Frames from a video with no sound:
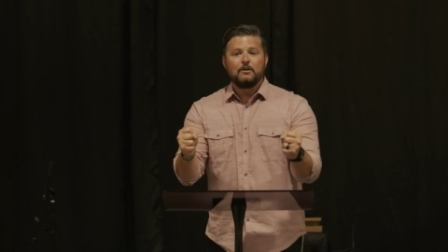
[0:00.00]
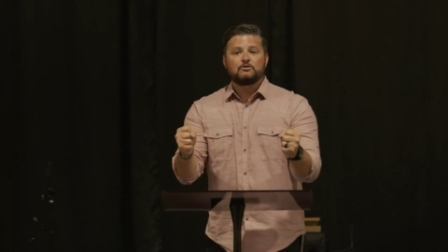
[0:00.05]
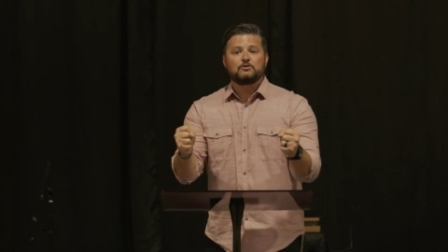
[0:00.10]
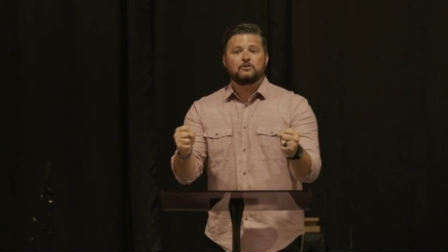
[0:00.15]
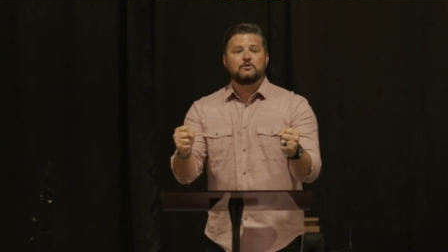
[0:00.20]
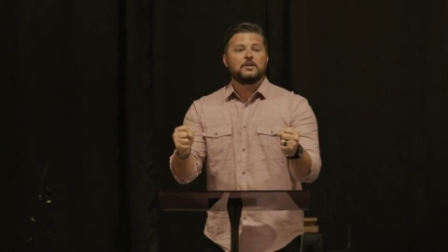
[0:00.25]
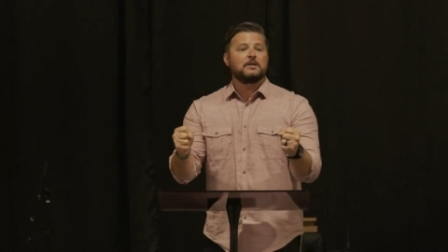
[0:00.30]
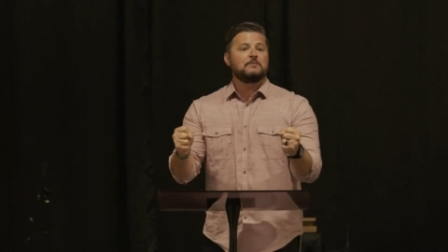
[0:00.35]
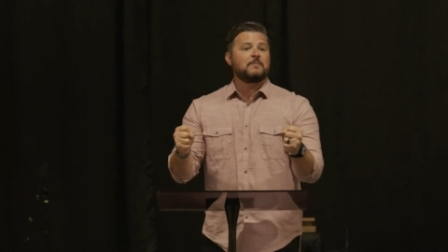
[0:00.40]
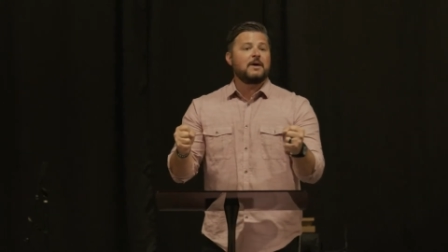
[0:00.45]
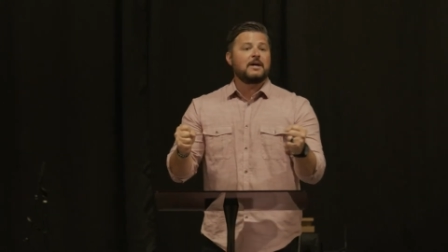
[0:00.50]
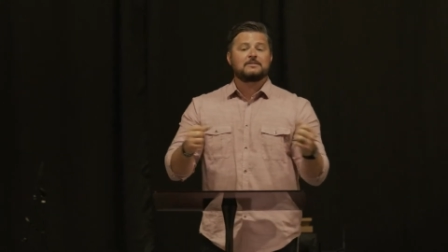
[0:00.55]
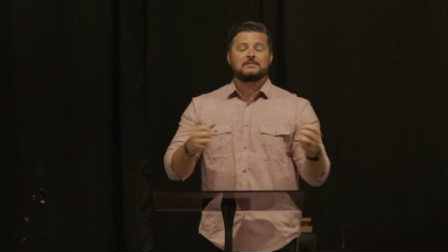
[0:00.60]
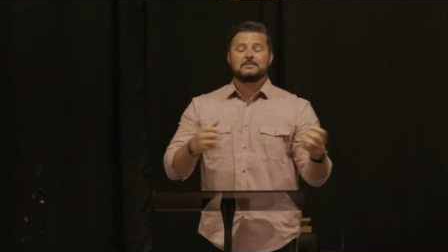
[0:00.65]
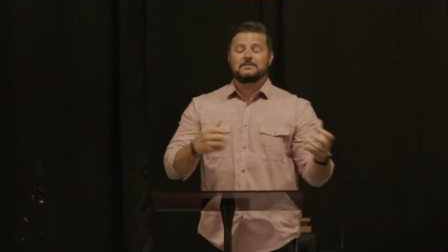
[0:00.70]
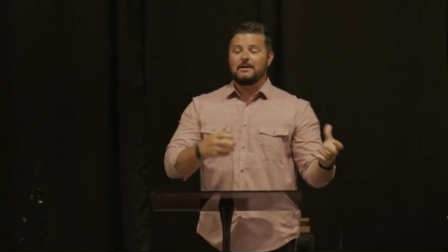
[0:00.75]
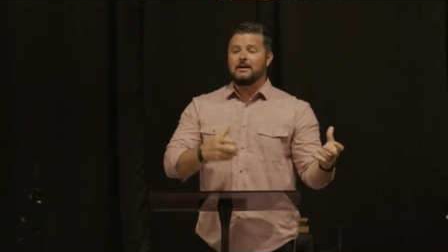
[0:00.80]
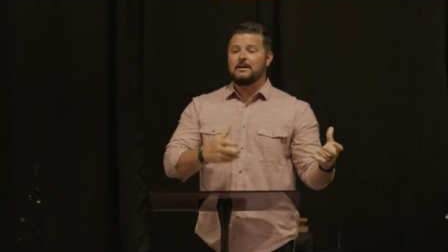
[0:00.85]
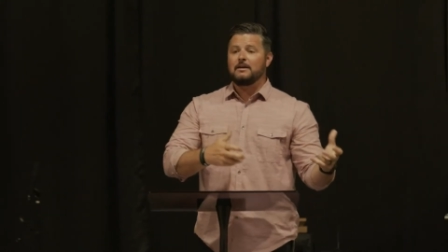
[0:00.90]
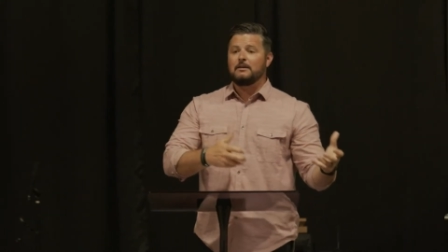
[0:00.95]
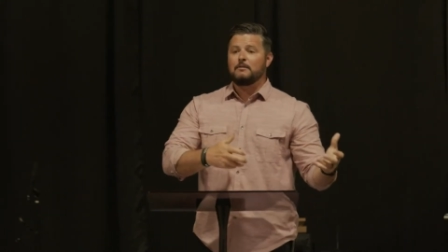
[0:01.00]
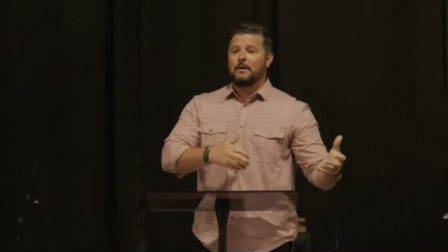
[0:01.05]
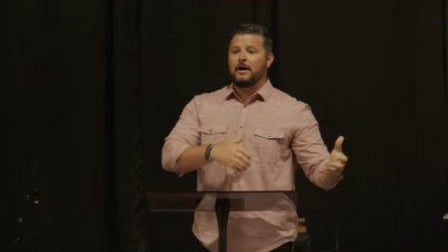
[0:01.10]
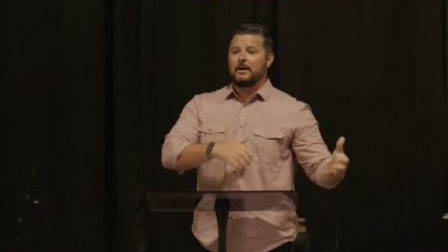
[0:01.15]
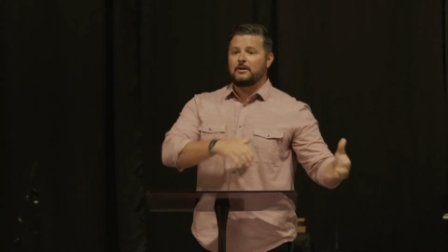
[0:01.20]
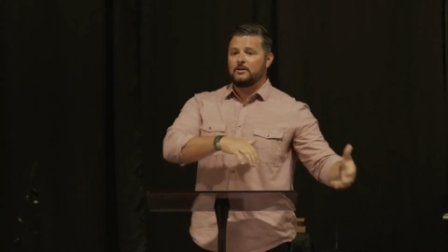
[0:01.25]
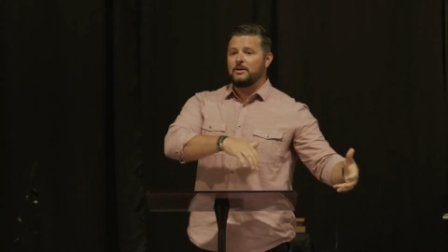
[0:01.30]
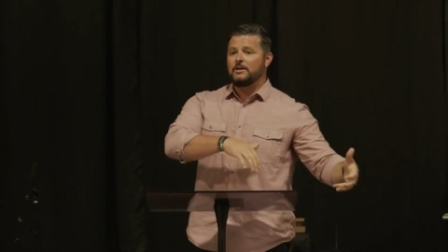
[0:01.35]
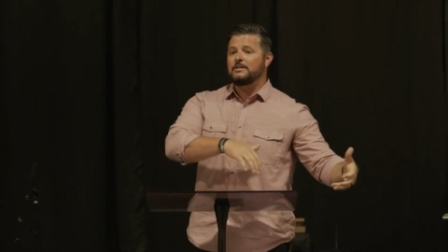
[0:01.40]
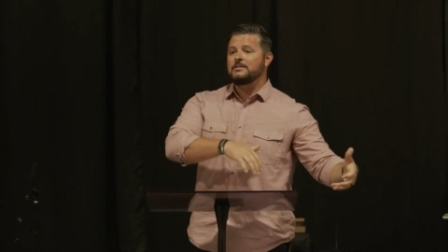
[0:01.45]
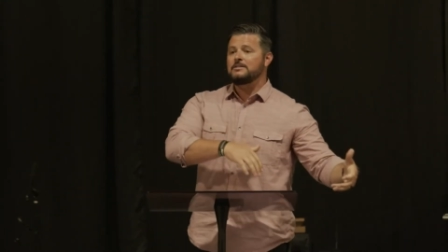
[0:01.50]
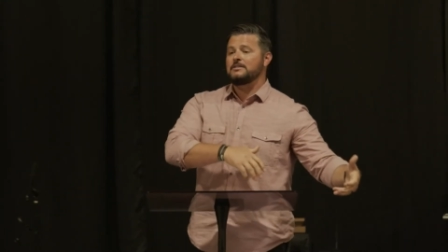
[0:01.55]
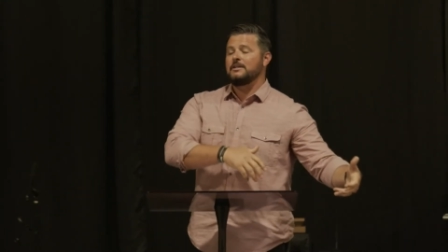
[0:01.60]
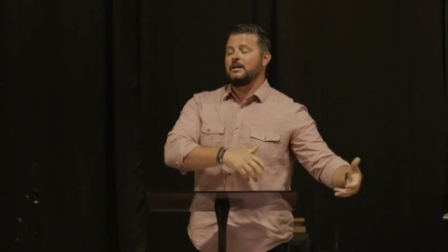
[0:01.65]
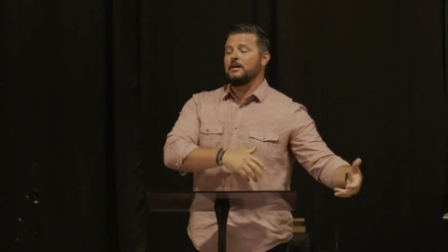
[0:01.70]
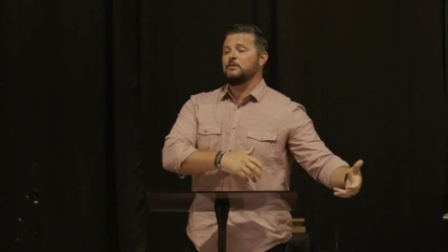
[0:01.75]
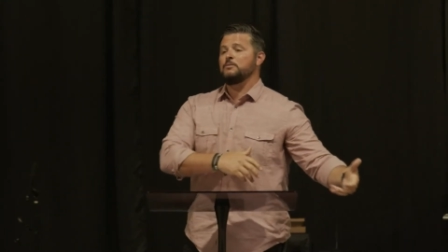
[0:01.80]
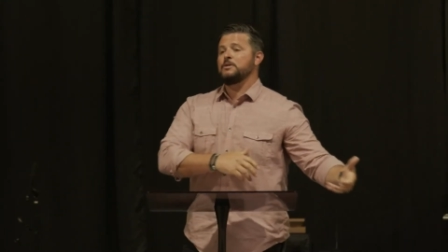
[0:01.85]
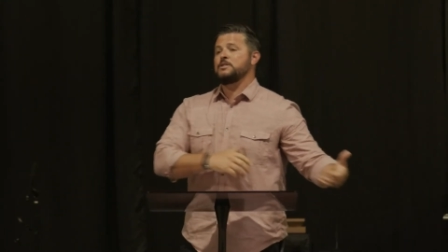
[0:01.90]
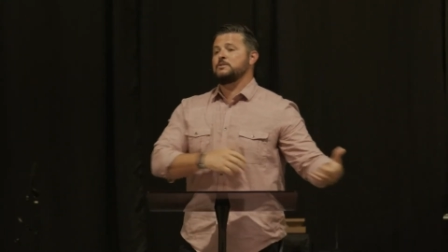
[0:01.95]
so then my son, our youngest
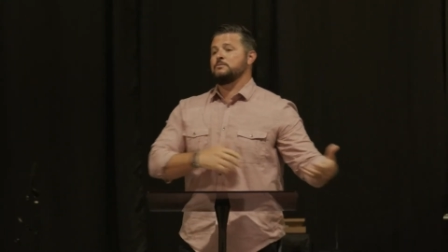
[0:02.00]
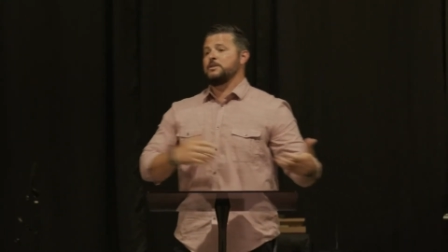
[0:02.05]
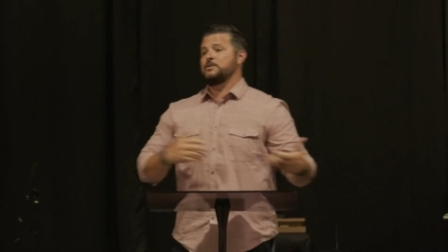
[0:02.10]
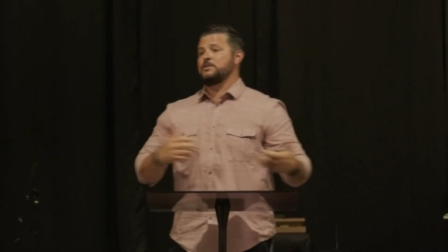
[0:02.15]
son, we,